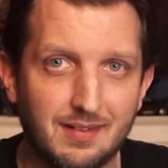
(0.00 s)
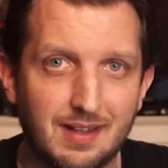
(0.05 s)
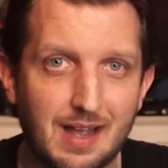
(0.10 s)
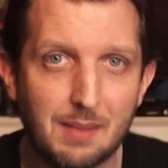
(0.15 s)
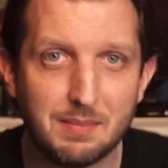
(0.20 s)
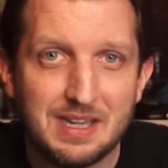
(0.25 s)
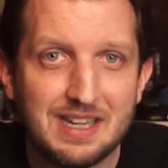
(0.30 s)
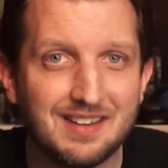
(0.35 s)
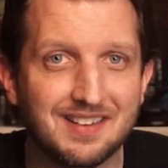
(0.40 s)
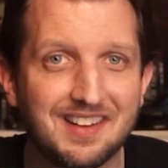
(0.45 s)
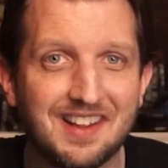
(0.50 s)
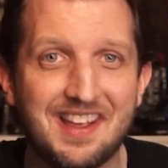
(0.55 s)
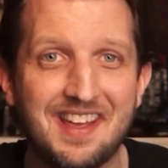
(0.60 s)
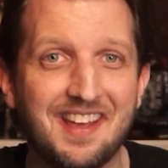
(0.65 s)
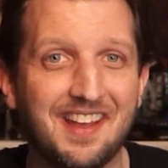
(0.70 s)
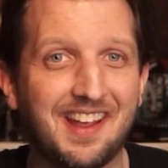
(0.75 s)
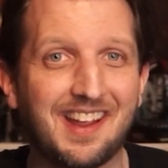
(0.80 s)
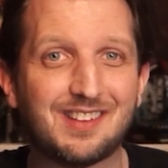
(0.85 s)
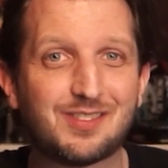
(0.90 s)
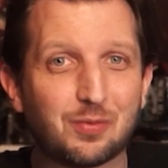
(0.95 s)
I mean,
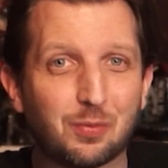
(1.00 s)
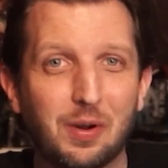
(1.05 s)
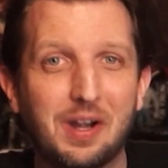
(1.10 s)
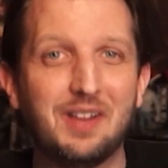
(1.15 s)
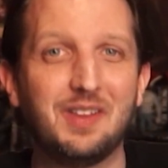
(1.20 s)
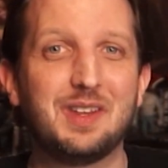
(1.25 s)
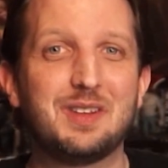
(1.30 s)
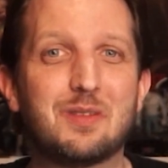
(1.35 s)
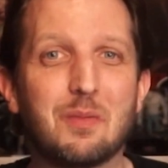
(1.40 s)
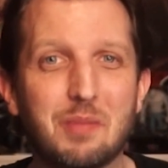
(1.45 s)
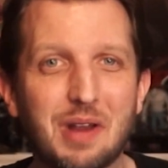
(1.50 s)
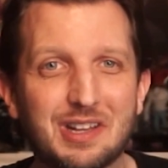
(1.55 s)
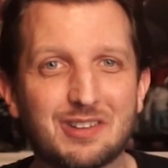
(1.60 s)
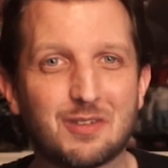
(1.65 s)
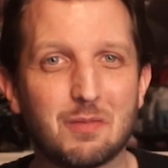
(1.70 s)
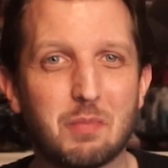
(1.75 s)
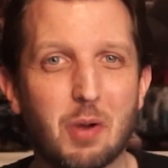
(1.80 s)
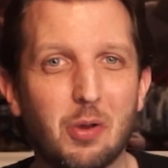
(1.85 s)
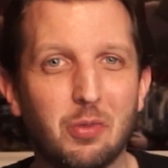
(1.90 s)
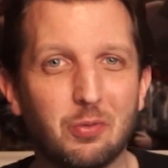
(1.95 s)
it's really the
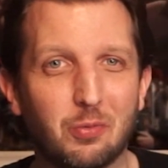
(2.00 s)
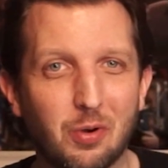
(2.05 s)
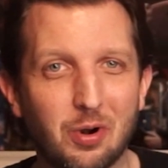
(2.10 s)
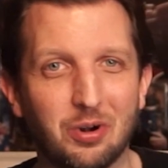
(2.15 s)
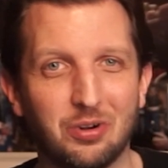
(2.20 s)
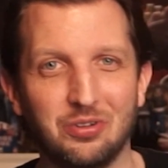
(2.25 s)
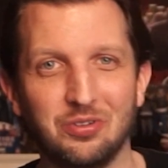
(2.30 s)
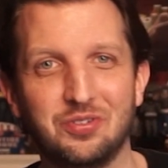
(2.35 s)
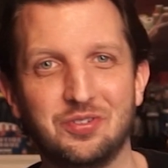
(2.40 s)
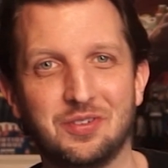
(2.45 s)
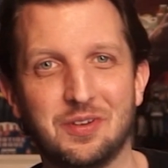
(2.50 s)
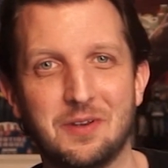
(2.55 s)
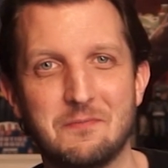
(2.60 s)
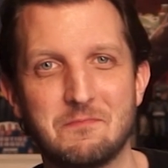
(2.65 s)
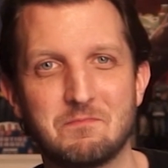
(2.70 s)
best of both worlds.